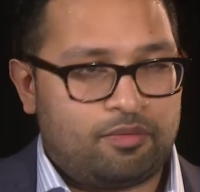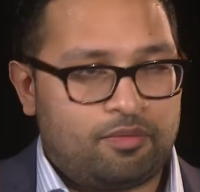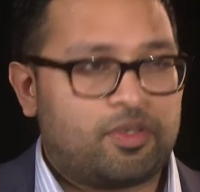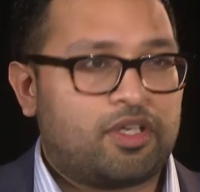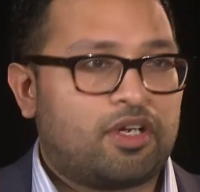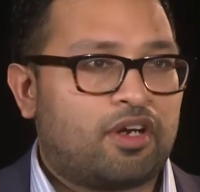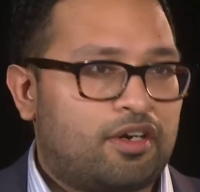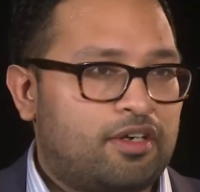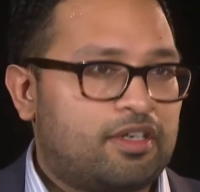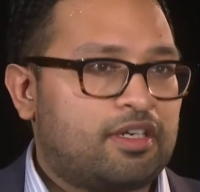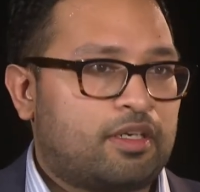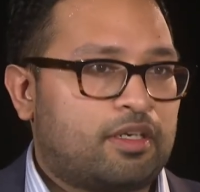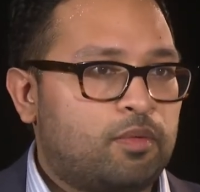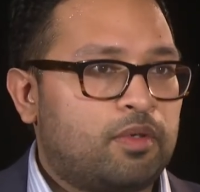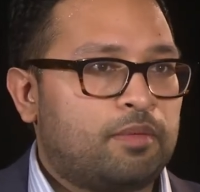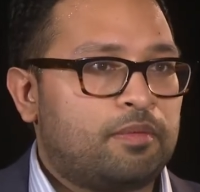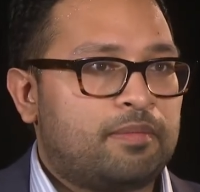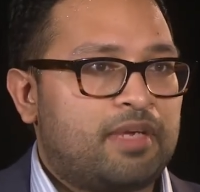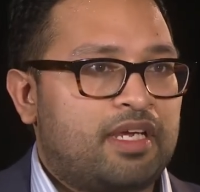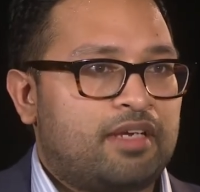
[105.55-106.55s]
we are an
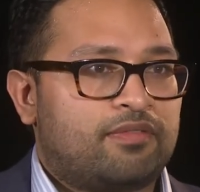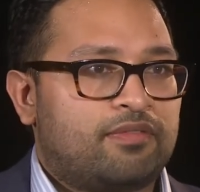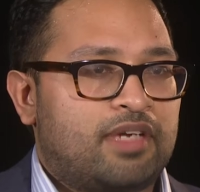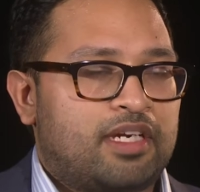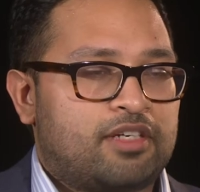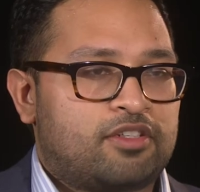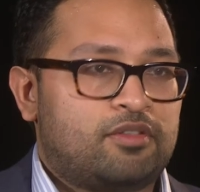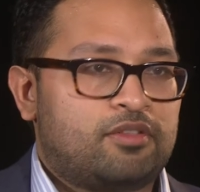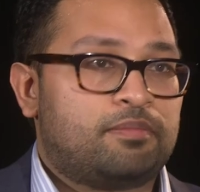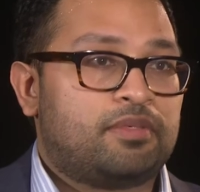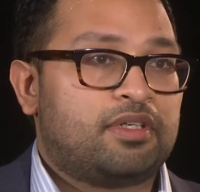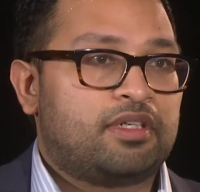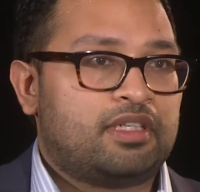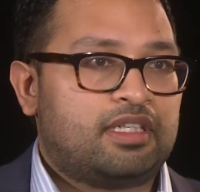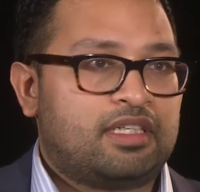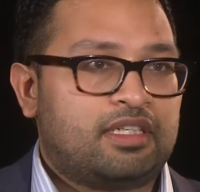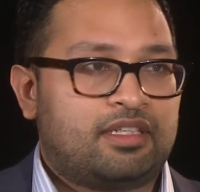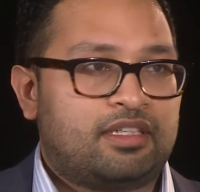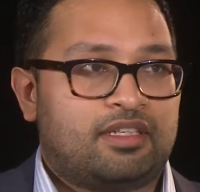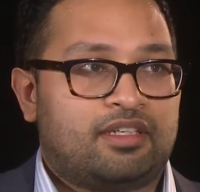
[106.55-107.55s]
equipment manufacturer, but
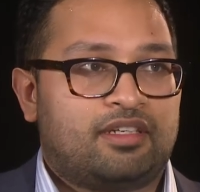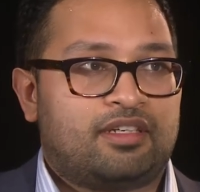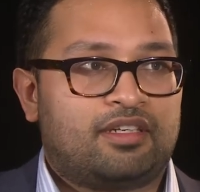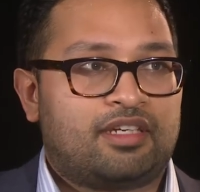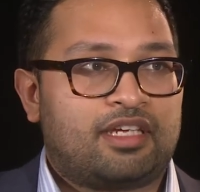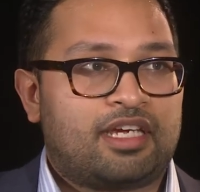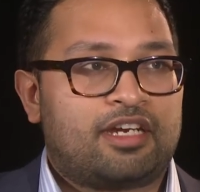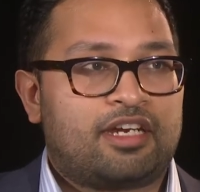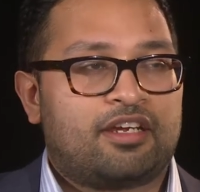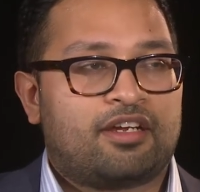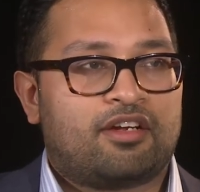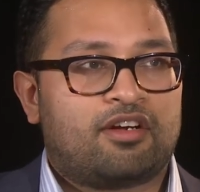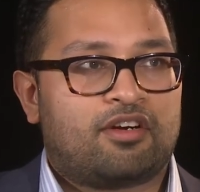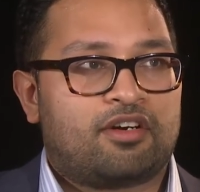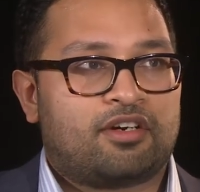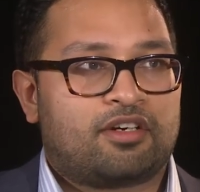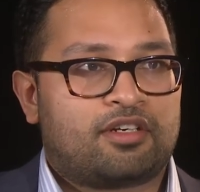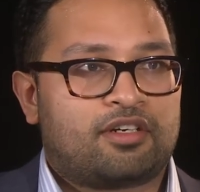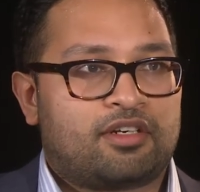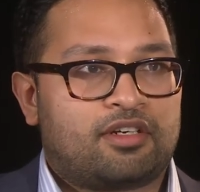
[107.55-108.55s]
getting
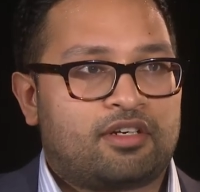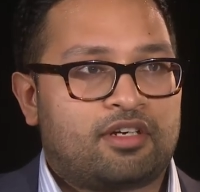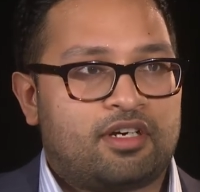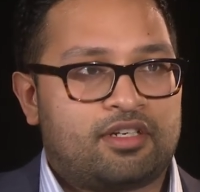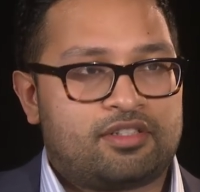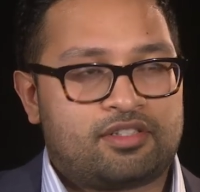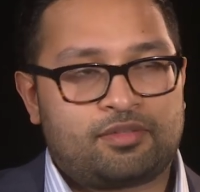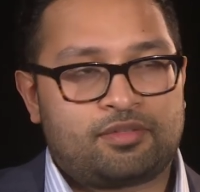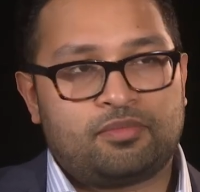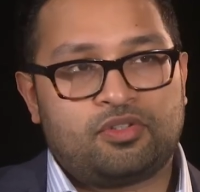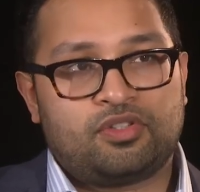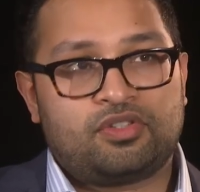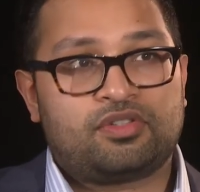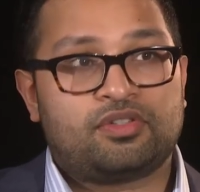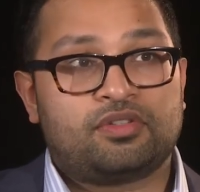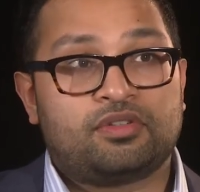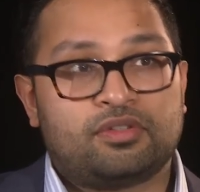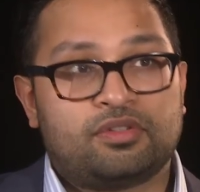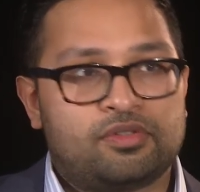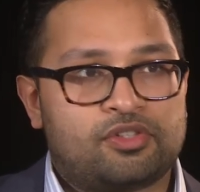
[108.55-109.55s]
our customers
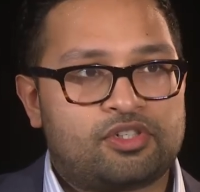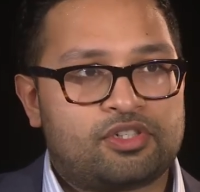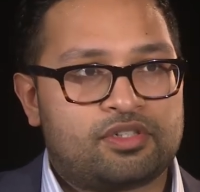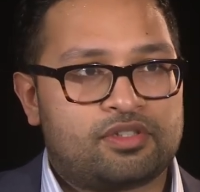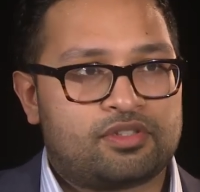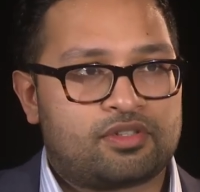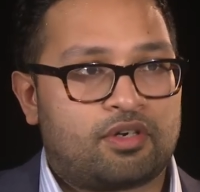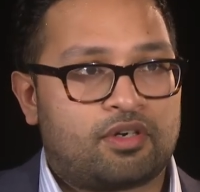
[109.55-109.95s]
solutions,